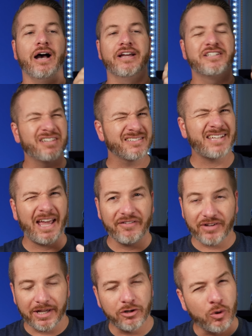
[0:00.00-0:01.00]
Uh, it does
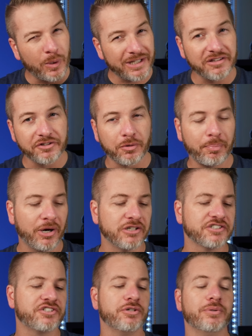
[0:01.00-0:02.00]
have a quick little
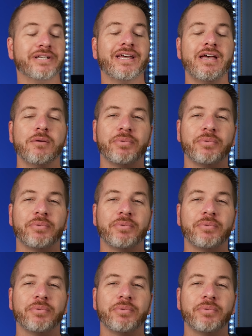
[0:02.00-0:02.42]
punch to it,